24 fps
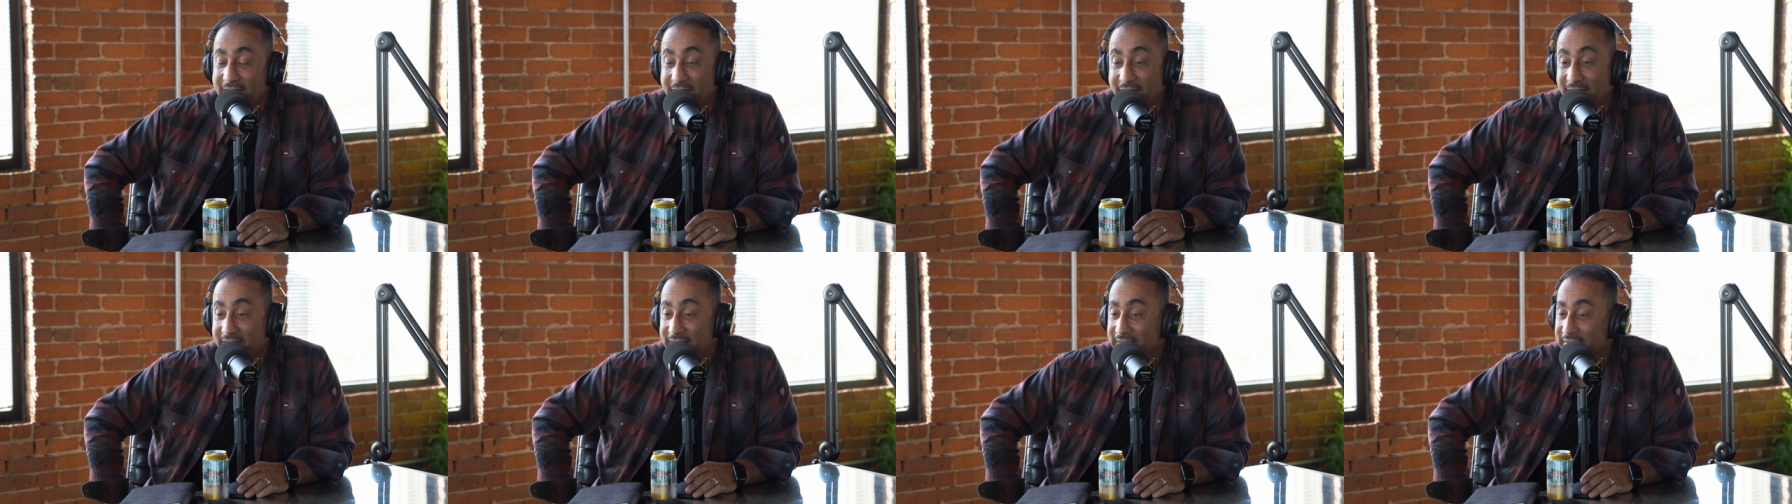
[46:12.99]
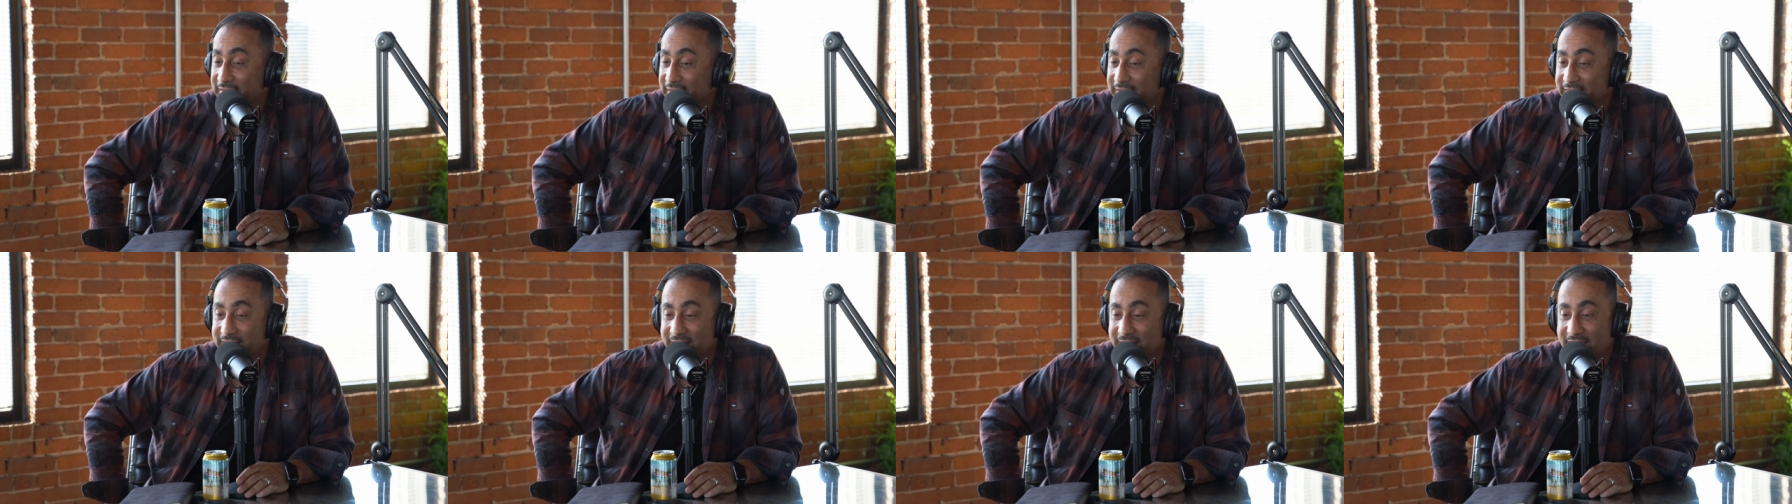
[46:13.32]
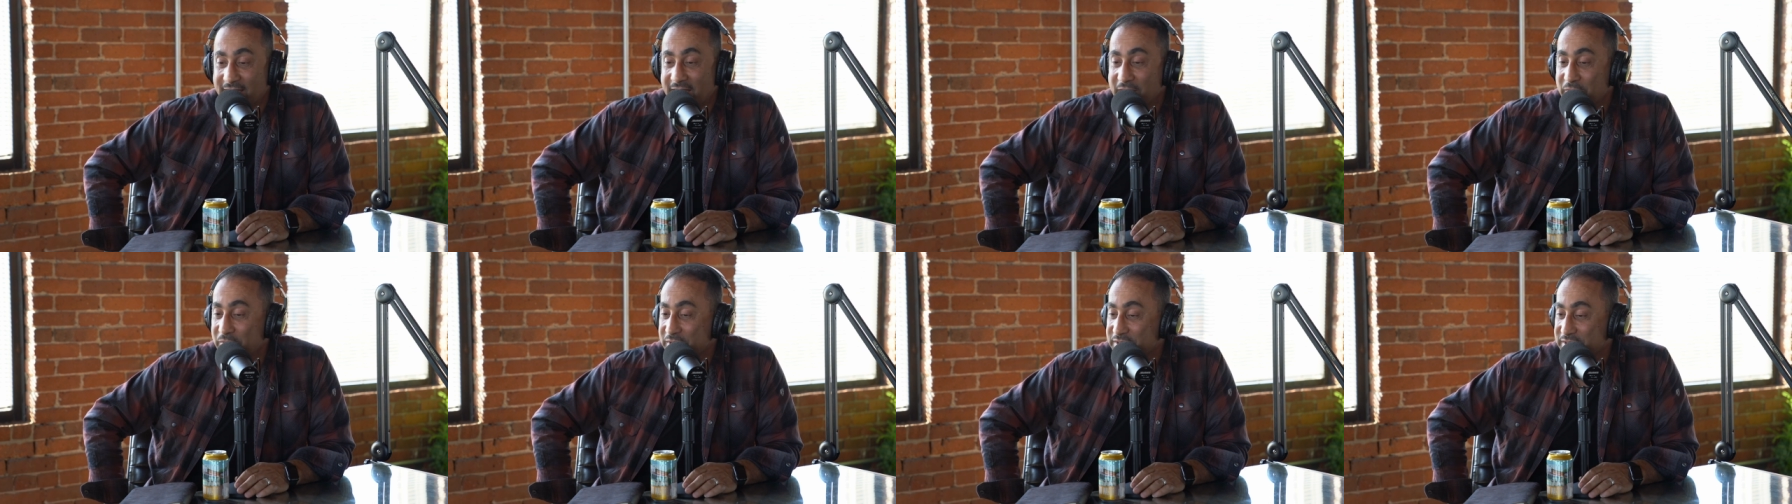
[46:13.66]
And the
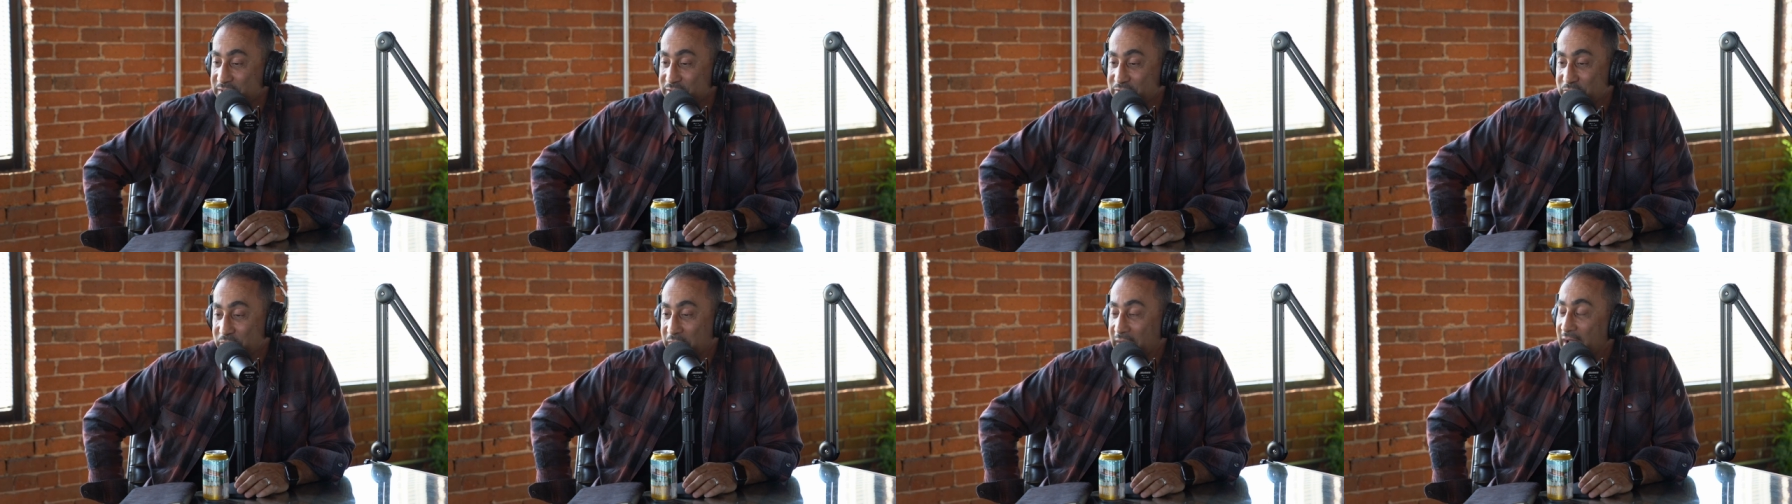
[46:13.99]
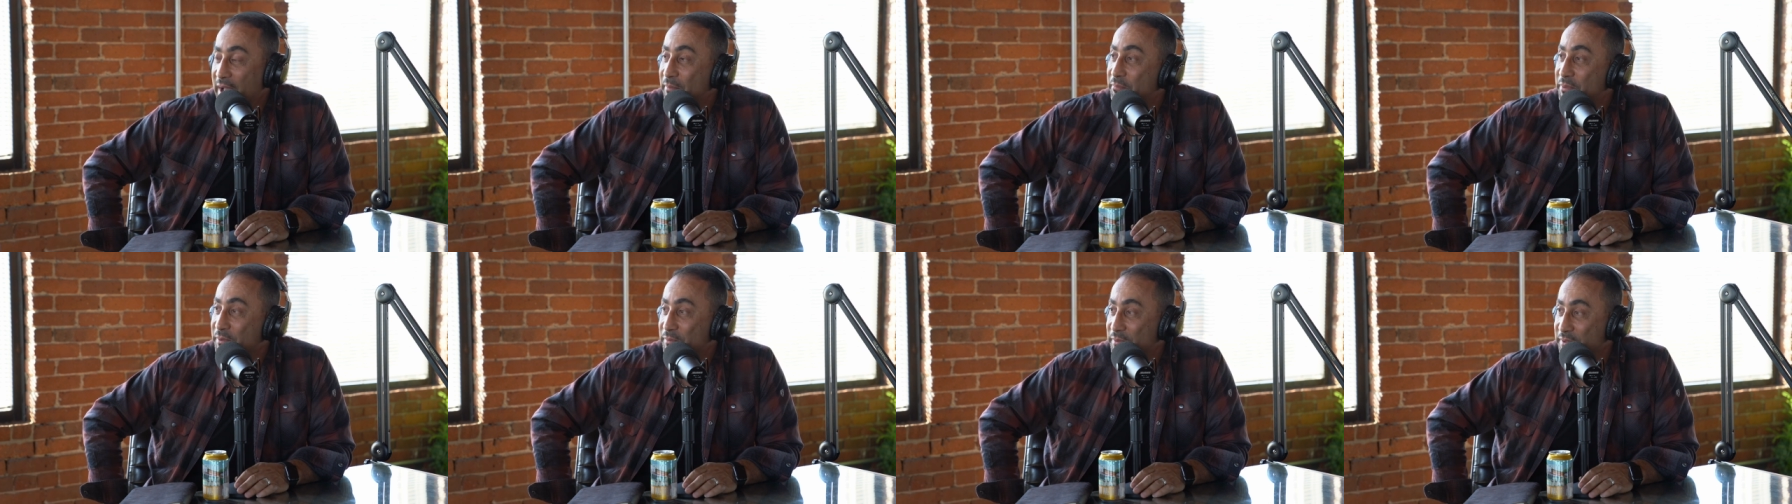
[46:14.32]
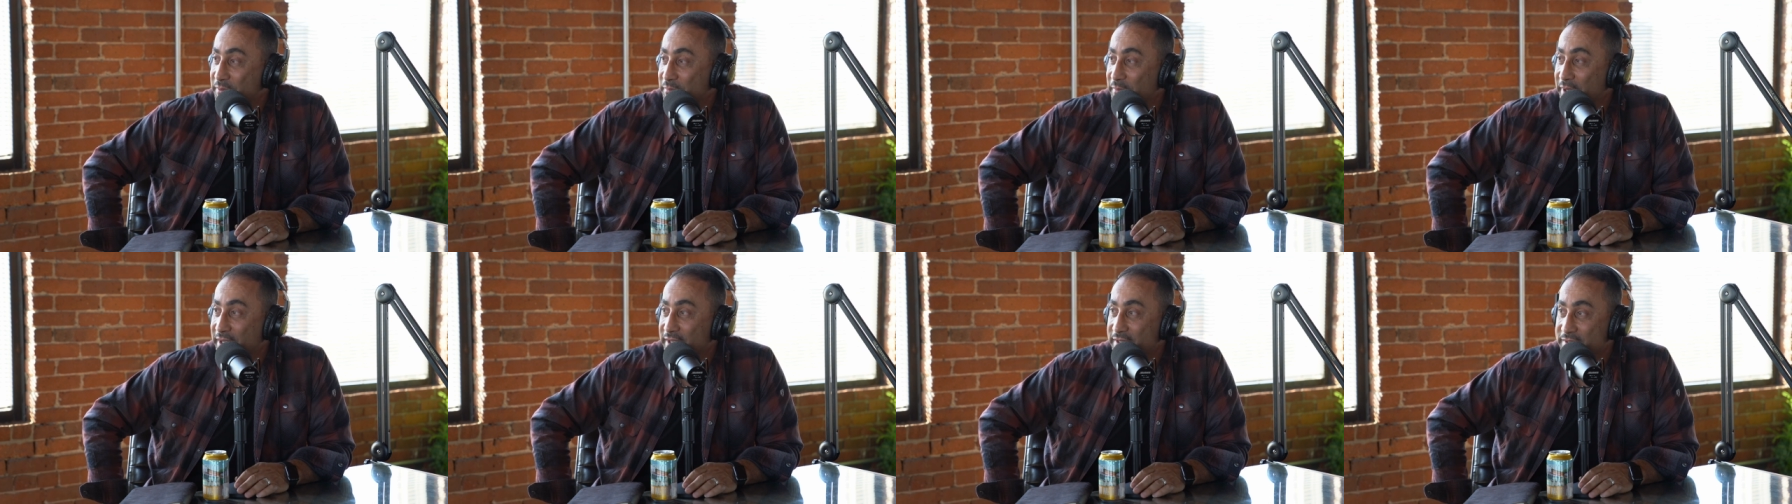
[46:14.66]
guy wasn't too happy
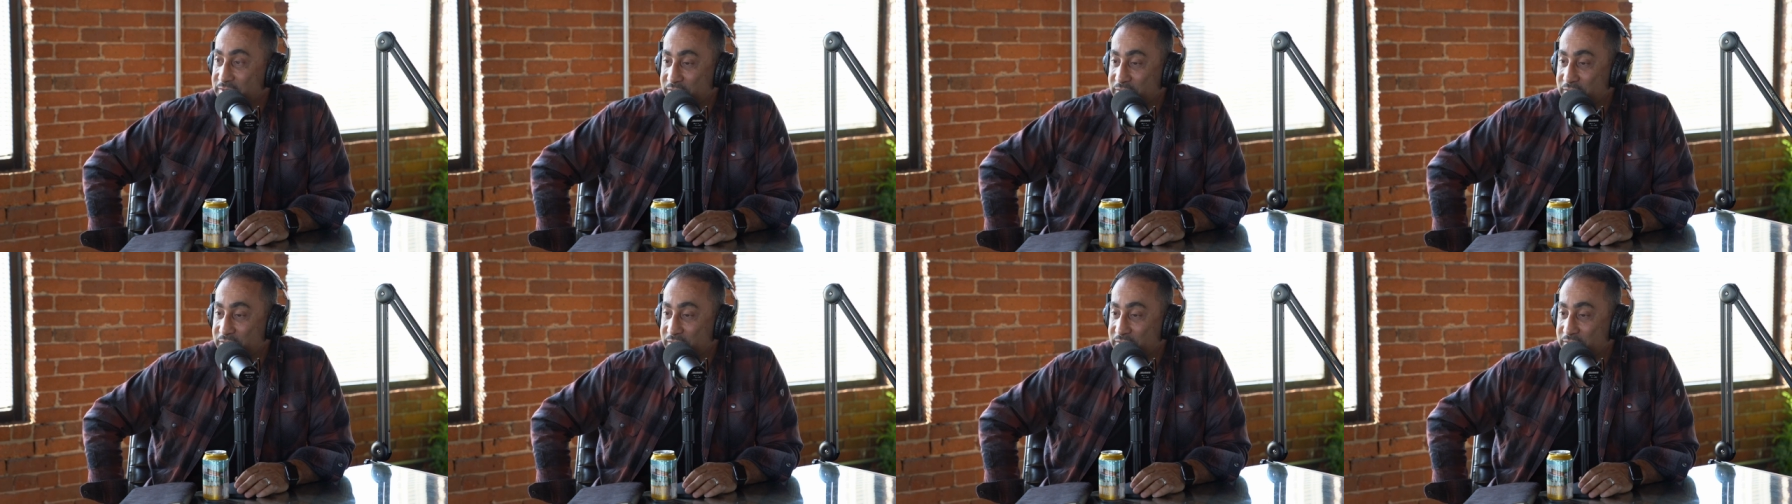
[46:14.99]
with me.